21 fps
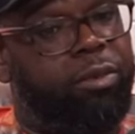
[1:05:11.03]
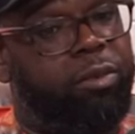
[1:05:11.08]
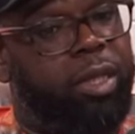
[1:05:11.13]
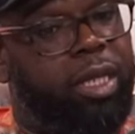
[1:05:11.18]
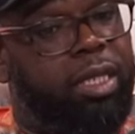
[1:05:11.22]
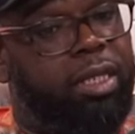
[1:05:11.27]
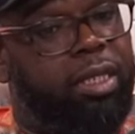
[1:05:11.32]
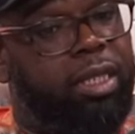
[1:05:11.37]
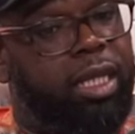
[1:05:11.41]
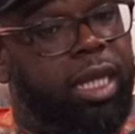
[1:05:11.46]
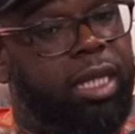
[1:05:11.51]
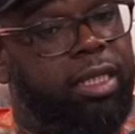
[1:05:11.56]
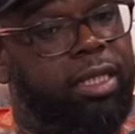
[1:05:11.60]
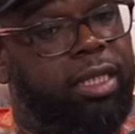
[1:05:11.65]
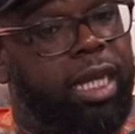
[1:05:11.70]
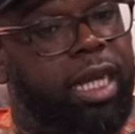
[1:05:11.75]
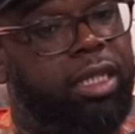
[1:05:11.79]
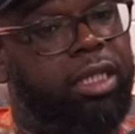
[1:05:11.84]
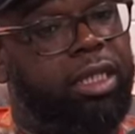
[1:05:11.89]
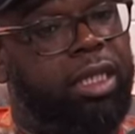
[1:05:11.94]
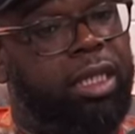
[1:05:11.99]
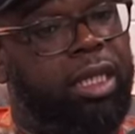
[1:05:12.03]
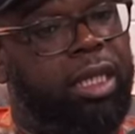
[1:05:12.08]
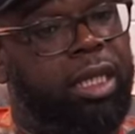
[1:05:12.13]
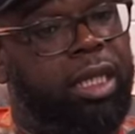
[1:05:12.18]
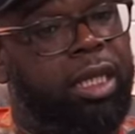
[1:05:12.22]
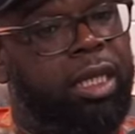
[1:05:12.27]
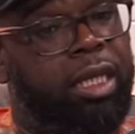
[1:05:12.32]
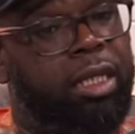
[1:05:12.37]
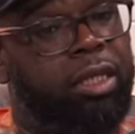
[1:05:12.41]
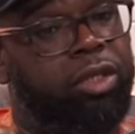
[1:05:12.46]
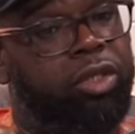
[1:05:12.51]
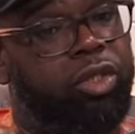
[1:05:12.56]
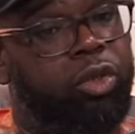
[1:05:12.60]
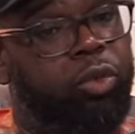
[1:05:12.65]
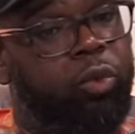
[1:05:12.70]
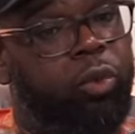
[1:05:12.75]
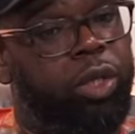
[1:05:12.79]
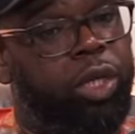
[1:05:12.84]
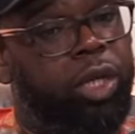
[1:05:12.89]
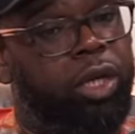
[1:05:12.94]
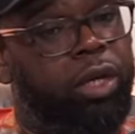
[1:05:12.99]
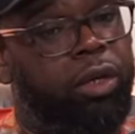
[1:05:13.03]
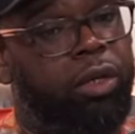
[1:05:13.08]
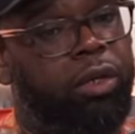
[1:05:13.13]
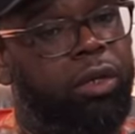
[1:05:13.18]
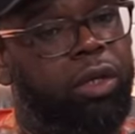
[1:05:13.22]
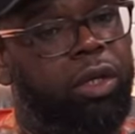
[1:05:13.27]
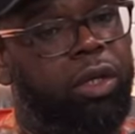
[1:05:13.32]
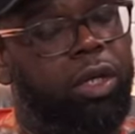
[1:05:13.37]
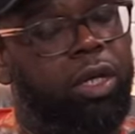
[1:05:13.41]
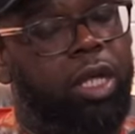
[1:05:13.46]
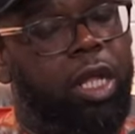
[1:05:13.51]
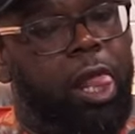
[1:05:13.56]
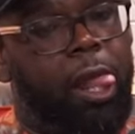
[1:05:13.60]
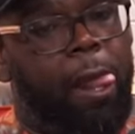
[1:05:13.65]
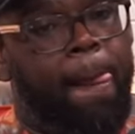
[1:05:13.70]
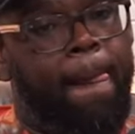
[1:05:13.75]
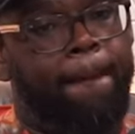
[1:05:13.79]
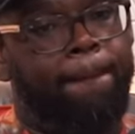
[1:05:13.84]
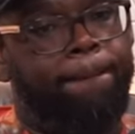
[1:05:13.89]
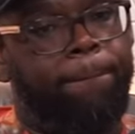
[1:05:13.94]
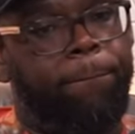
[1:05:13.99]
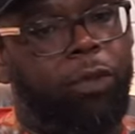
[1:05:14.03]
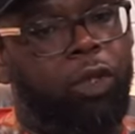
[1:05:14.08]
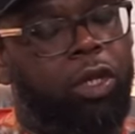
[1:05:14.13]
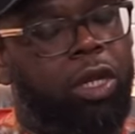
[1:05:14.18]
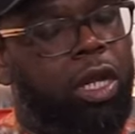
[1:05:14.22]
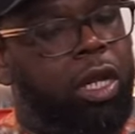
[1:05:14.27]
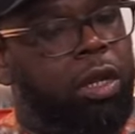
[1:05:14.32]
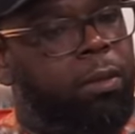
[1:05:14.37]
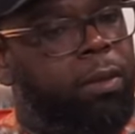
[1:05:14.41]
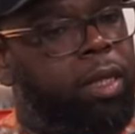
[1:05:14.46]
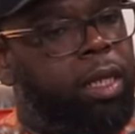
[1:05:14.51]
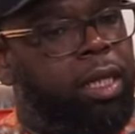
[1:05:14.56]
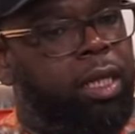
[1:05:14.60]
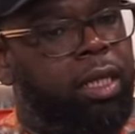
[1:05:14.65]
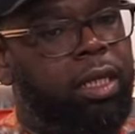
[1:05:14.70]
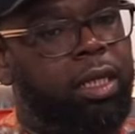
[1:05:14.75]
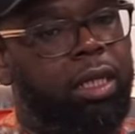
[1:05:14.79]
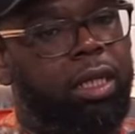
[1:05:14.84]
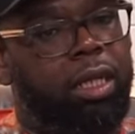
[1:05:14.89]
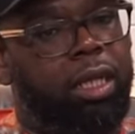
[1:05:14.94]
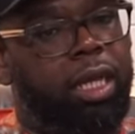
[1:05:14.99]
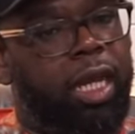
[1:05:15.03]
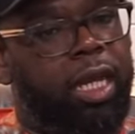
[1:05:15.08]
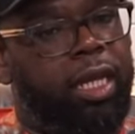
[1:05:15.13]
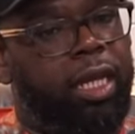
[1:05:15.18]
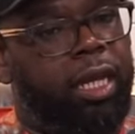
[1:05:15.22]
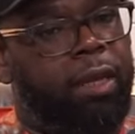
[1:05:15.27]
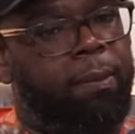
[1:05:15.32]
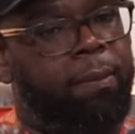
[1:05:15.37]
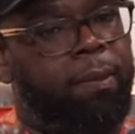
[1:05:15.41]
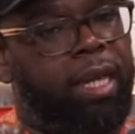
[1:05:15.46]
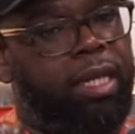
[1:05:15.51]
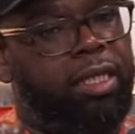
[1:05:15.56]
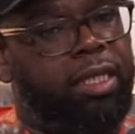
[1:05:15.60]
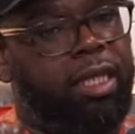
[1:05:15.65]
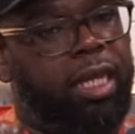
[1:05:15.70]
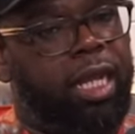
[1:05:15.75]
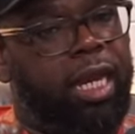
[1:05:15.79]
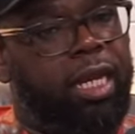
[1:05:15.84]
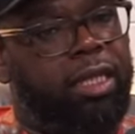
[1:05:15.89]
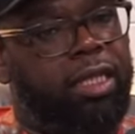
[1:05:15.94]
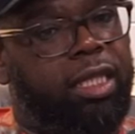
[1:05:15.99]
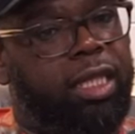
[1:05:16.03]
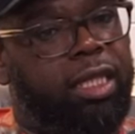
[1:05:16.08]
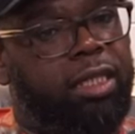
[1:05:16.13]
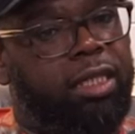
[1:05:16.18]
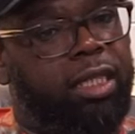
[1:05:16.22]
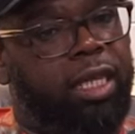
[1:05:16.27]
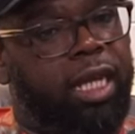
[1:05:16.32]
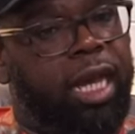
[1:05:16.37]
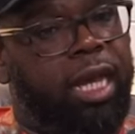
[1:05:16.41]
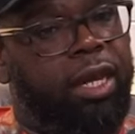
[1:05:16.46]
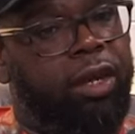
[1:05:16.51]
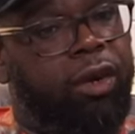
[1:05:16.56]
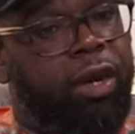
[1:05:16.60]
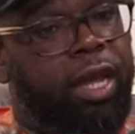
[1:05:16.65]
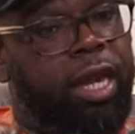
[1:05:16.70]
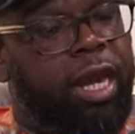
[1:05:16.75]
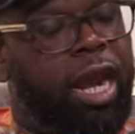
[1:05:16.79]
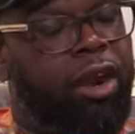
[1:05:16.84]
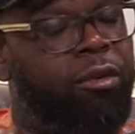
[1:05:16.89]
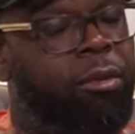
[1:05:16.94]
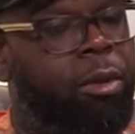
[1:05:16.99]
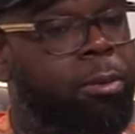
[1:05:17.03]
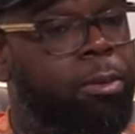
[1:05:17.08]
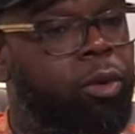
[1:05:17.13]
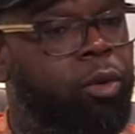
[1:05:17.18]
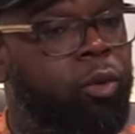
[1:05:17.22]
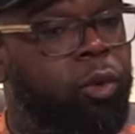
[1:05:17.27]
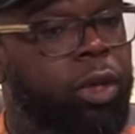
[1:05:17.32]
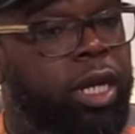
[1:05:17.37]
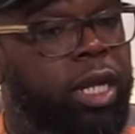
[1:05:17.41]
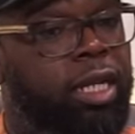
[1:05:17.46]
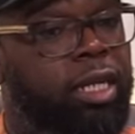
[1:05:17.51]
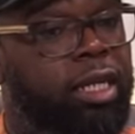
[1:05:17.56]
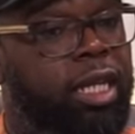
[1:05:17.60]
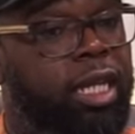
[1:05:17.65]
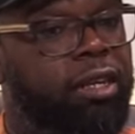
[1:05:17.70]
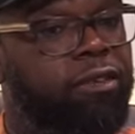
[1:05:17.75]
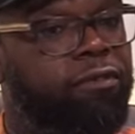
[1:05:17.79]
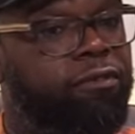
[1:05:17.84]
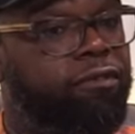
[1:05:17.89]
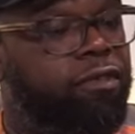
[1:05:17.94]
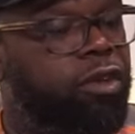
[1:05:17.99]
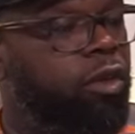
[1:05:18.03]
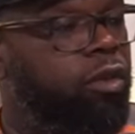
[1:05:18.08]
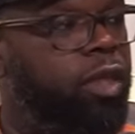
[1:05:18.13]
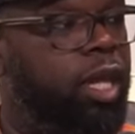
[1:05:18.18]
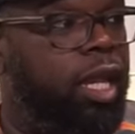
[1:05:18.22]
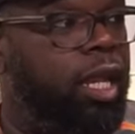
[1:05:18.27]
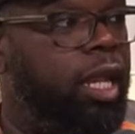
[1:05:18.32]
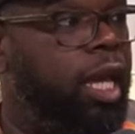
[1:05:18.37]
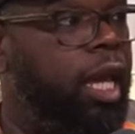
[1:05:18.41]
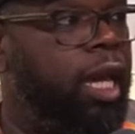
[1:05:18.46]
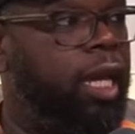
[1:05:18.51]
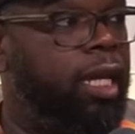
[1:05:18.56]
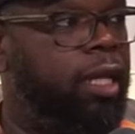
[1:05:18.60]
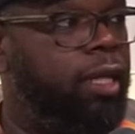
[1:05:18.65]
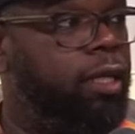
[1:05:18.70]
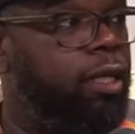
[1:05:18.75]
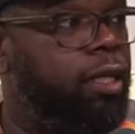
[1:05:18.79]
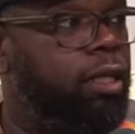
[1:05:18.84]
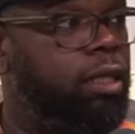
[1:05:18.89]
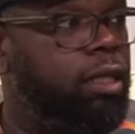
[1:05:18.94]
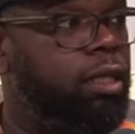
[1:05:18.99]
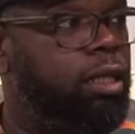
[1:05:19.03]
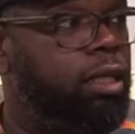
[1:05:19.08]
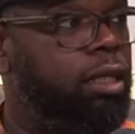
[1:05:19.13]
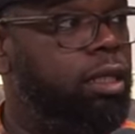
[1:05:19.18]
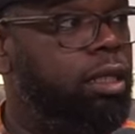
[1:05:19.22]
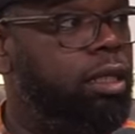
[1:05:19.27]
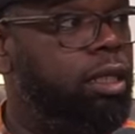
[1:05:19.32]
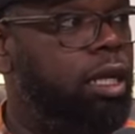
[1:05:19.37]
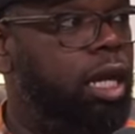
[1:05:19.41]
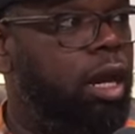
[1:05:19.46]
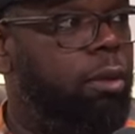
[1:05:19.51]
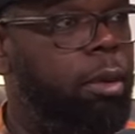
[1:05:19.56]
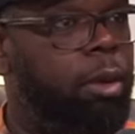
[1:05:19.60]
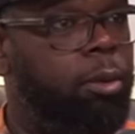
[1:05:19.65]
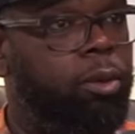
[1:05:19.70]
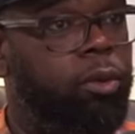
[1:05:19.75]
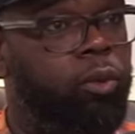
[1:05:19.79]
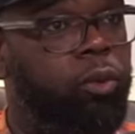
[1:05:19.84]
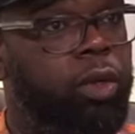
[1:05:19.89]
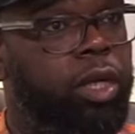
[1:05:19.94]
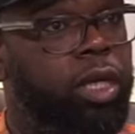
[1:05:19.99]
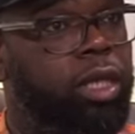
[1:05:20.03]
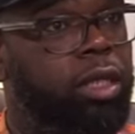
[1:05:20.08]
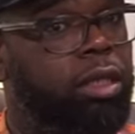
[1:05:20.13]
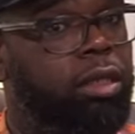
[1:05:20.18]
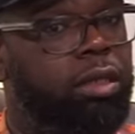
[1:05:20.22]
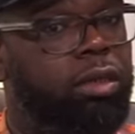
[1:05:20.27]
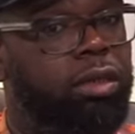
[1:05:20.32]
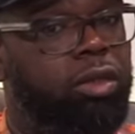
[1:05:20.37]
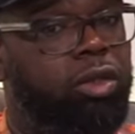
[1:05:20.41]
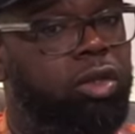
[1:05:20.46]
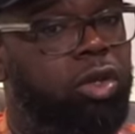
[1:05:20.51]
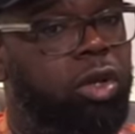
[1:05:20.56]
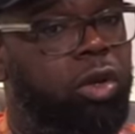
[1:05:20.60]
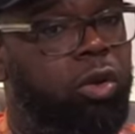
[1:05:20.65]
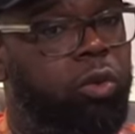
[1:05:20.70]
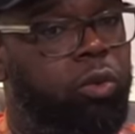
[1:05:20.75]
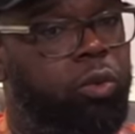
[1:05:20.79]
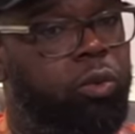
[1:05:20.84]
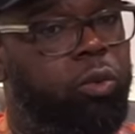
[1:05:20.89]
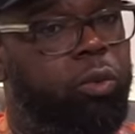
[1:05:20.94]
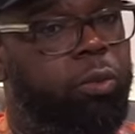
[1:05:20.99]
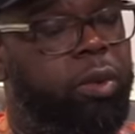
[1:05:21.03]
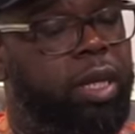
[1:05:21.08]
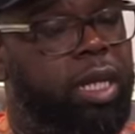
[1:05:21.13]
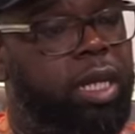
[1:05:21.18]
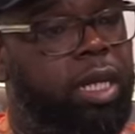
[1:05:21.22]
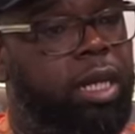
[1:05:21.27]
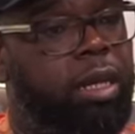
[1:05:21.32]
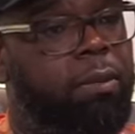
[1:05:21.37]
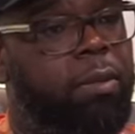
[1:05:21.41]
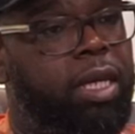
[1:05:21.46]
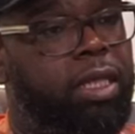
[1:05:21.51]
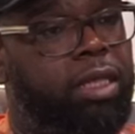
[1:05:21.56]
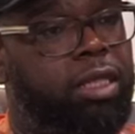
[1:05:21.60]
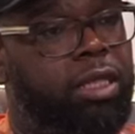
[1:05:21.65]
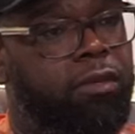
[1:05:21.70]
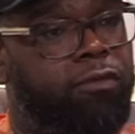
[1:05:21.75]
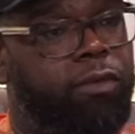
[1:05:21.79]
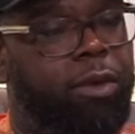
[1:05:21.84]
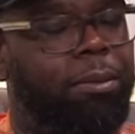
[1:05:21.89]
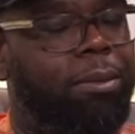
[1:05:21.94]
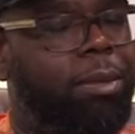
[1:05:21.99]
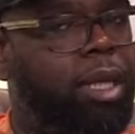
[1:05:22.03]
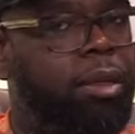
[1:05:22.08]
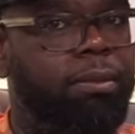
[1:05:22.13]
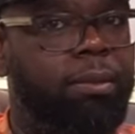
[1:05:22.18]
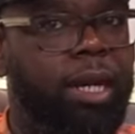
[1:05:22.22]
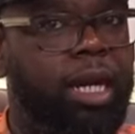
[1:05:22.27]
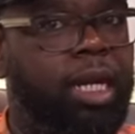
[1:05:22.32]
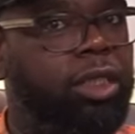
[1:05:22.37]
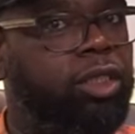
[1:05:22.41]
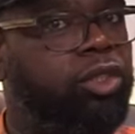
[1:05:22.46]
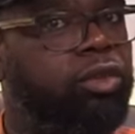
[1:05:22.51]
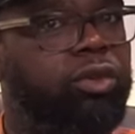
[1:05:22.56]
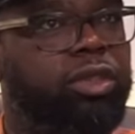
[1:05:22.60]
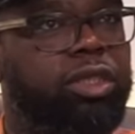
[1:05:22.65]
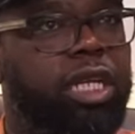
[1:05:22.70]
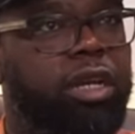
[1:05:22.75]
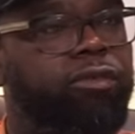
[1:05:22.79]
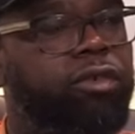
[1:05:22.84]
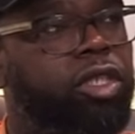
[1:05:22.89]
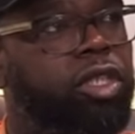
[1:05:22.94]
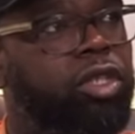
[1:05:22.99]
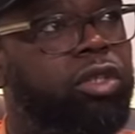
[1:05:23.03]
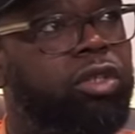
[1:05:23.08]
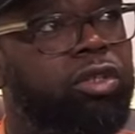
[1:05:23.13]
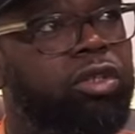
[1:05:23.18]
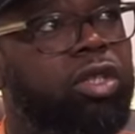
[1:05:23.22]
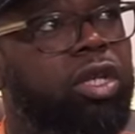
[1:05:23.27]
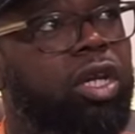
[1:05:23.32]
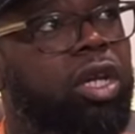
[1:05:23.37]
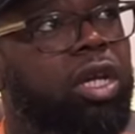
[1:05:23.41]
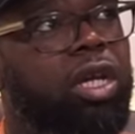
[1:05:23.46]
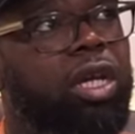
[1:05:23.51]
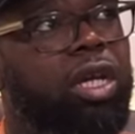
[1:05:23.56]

space that it's actually in to where you know what I mean? Like it makes a lot of things lighter. And I remember when it didn't feel that light. I remember when, you know, being in the midst of mind you, seven years